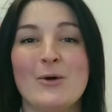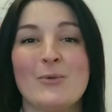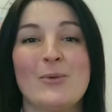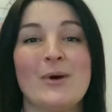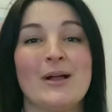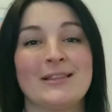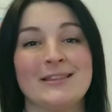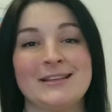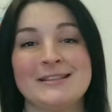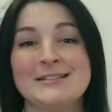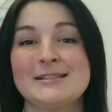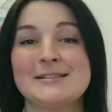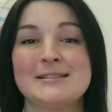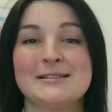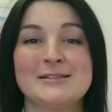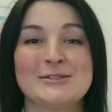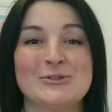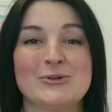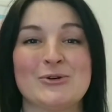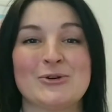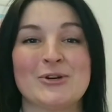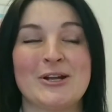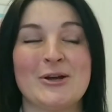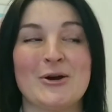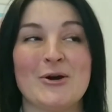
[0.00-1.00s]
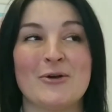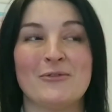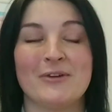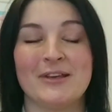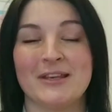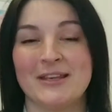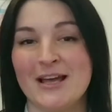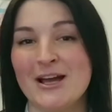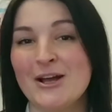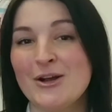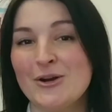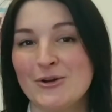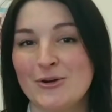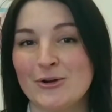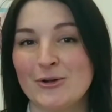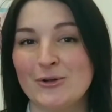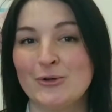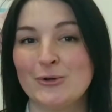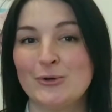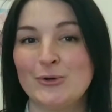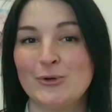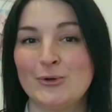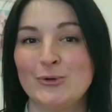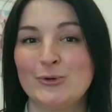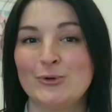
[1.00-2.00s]
Well, this is a story of a young
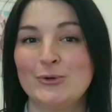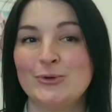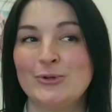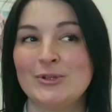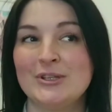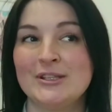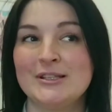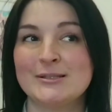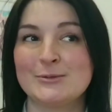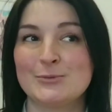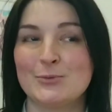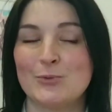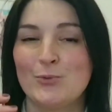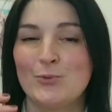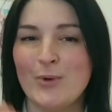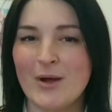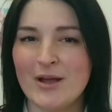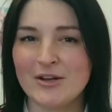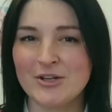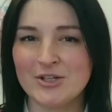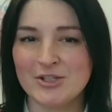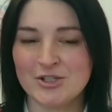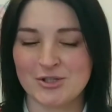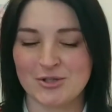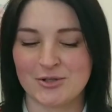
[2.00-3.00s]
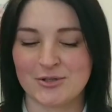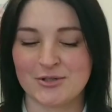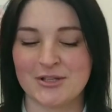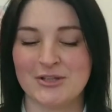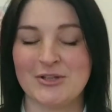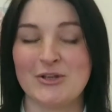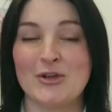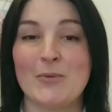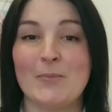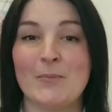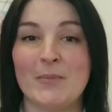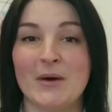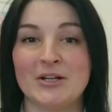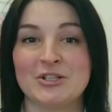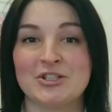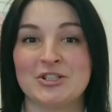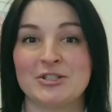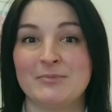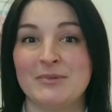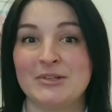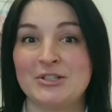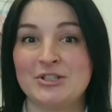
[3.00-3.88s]
girl who is very short in her budget,